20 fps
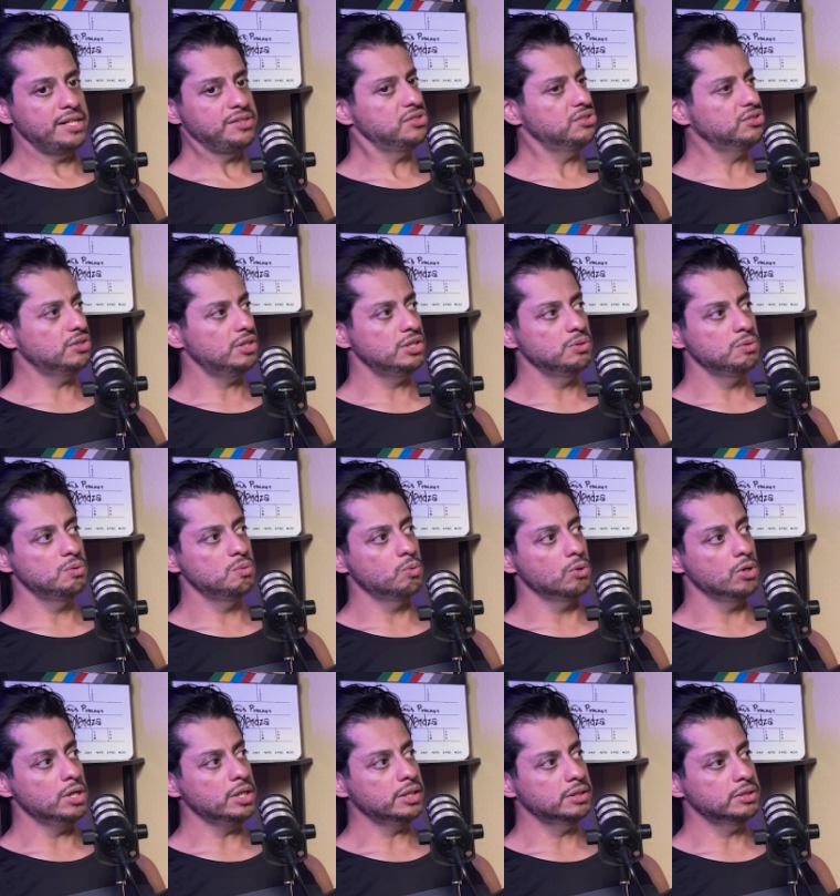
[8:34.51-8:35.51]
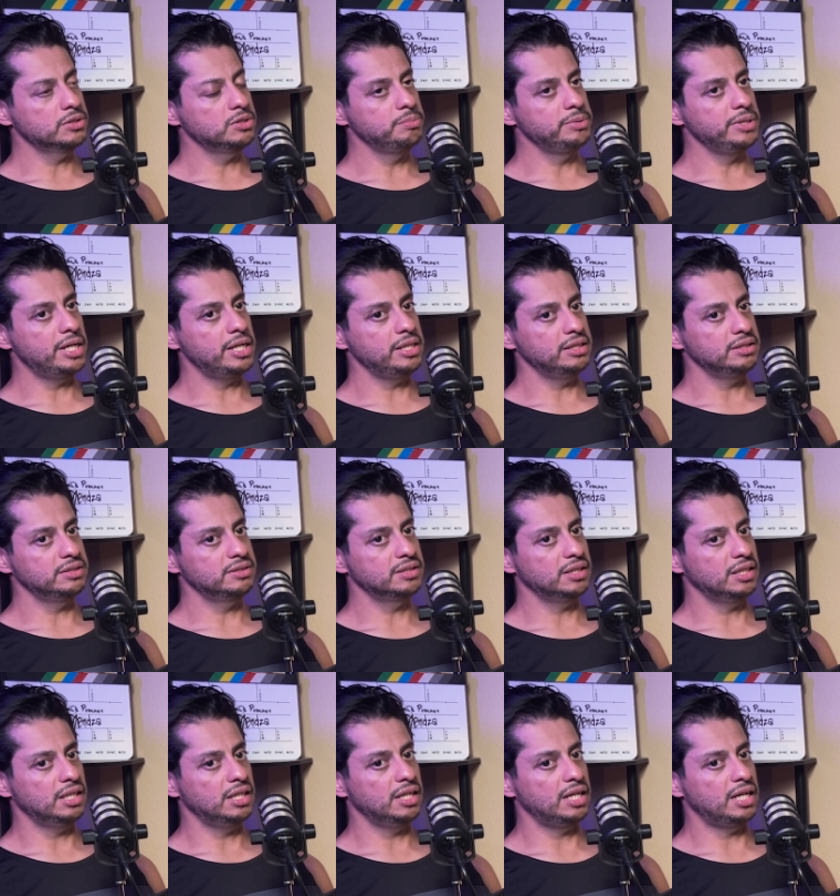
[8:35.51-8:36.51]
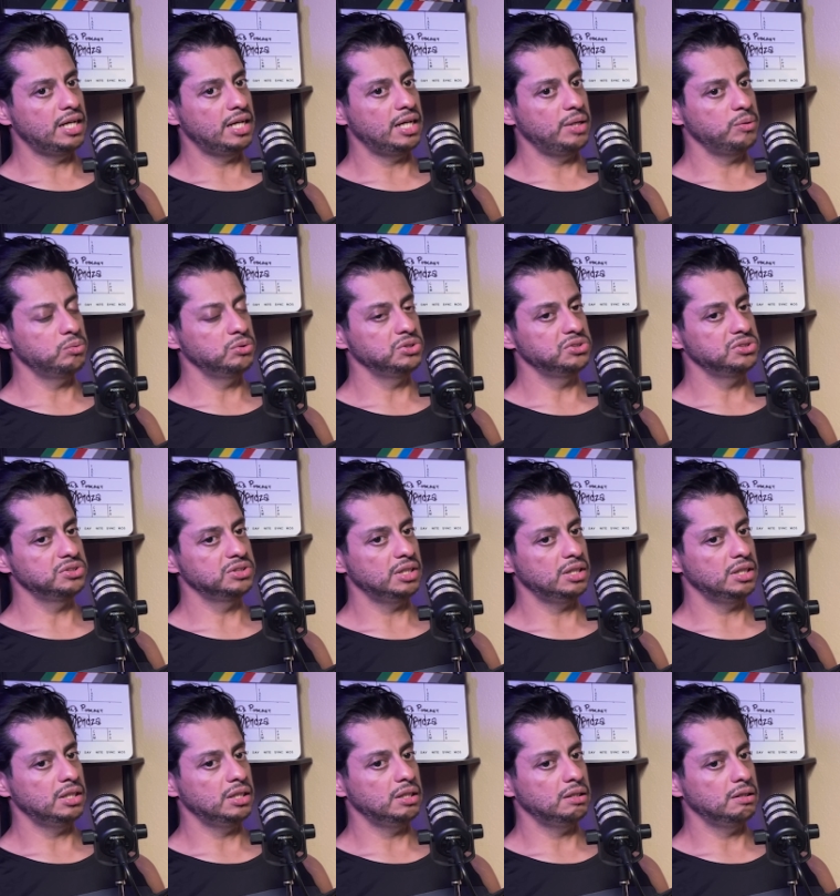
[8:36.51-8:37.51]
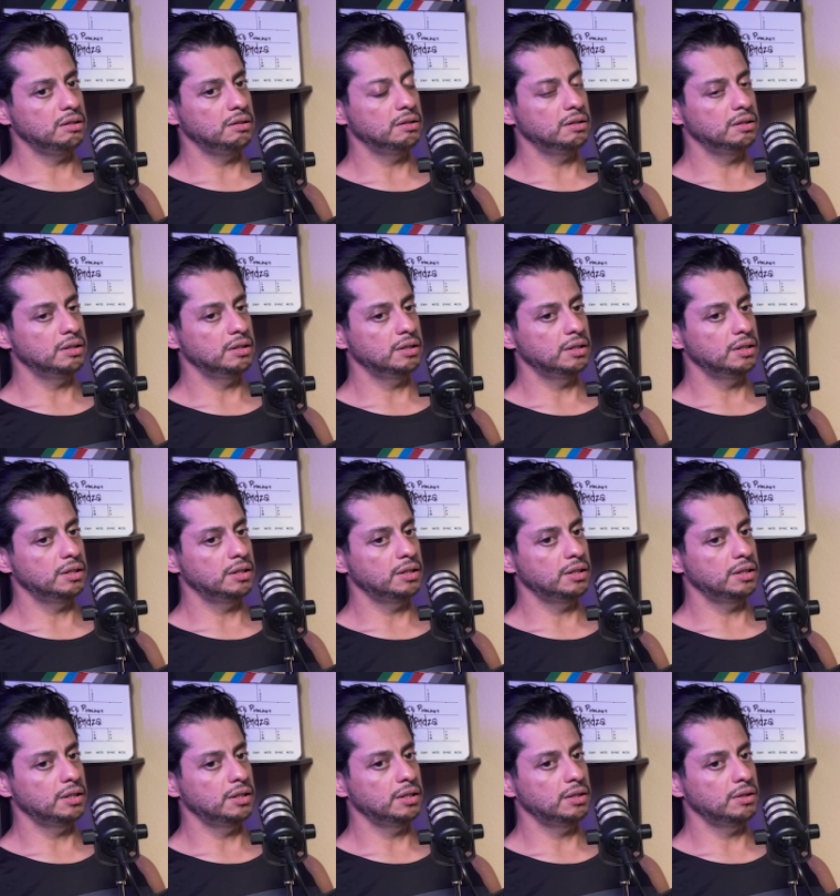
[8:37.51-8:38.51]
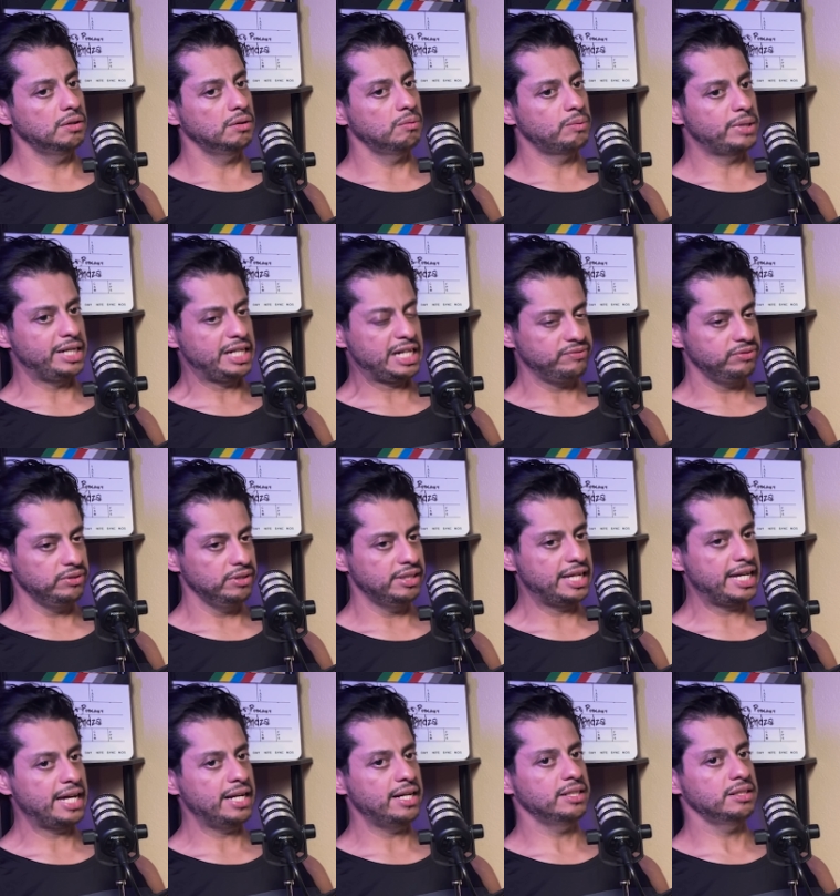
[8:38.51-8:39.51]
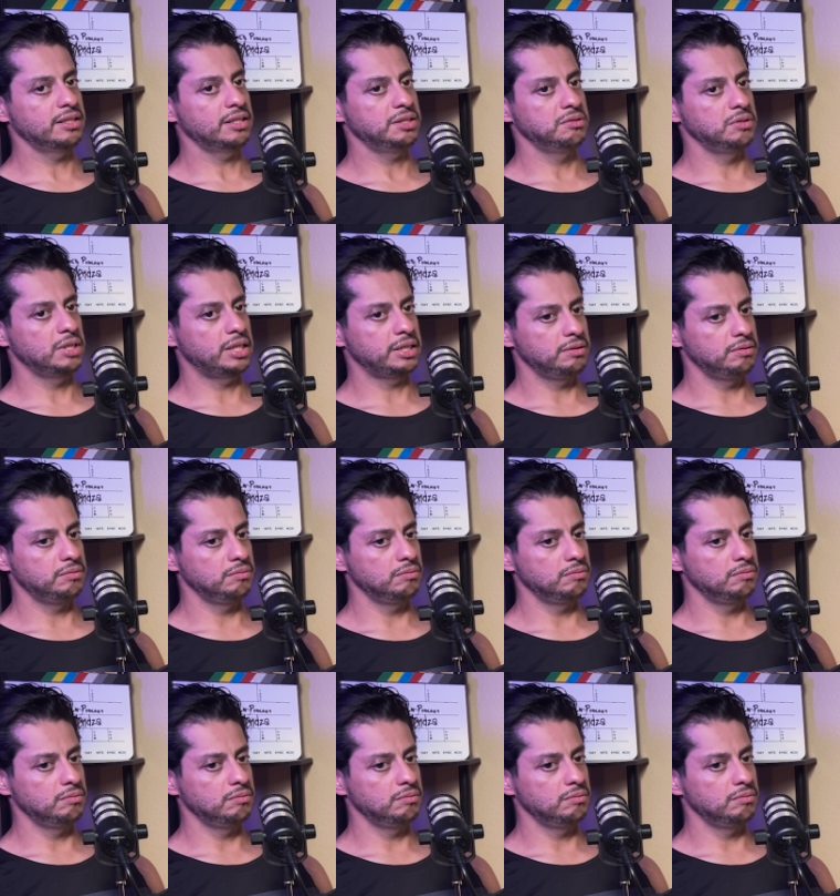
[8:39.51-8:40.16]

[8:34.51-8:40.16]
just started doing work, to be honest. I was right after that. I